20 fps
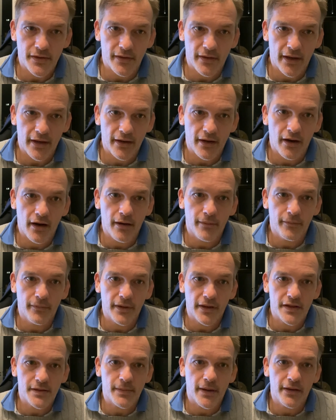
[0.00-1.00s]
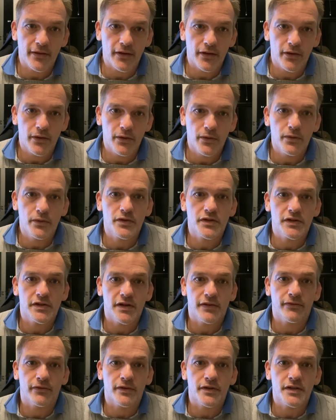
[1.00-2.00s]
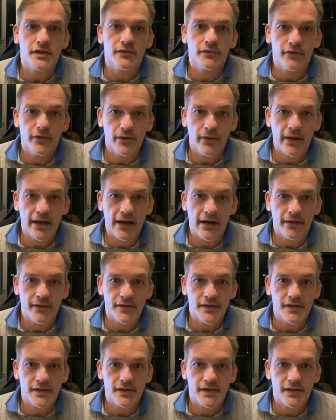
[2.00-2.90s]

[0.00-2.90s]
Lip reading: So that can't explain the huge difference in viewing hours.